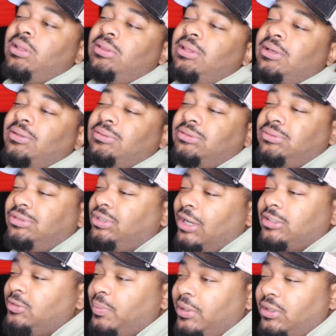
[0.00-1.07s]
The
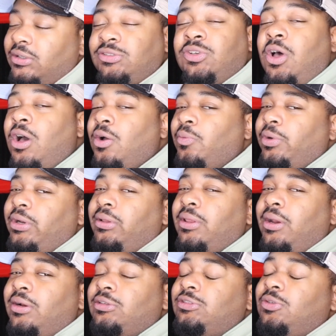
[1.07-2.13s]
judgment is already
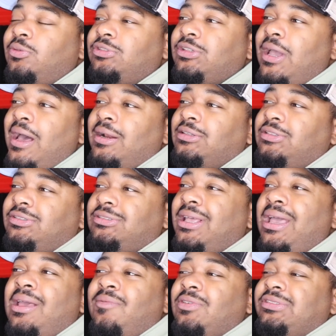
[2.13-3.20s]
there. So it's kind of just
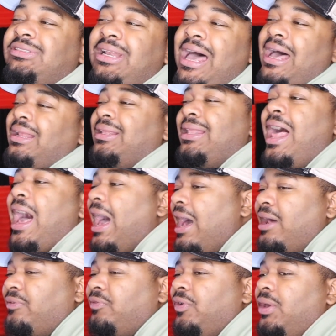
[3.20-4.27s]
like if it's not
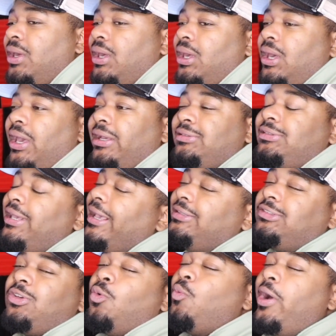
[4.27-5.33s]
live, it
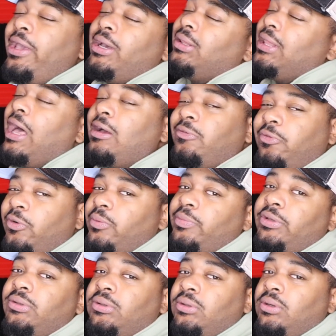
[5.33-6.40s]
takes away a lot from
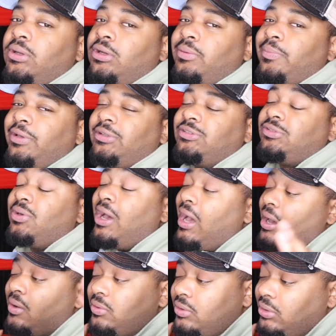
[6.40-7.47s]
it. You know what I mean? So
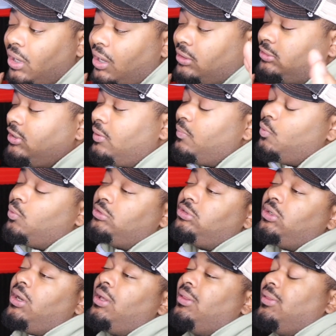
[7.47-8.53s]
I don't know. Y'all tell me what
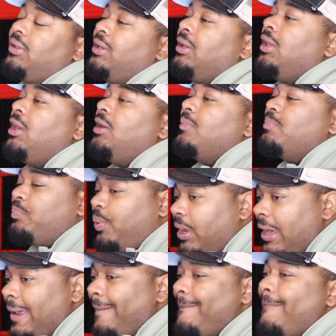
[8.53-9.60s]
y'all think.
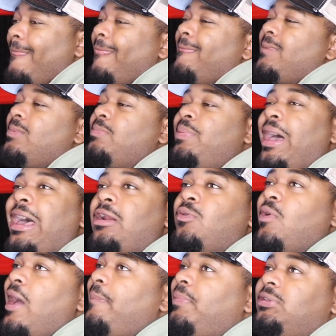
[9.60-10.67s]
But battle
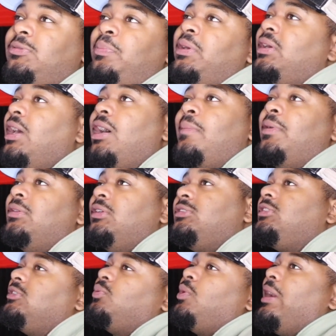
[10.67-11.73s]
rap is becoming,
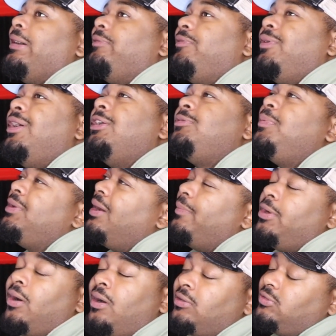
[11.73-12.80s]
this is what I feel, it's
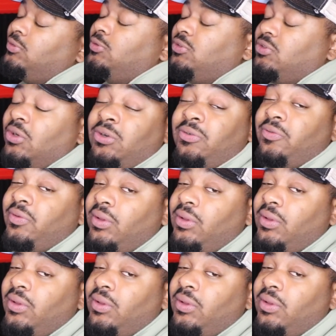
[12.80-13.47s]
becoming all Surf.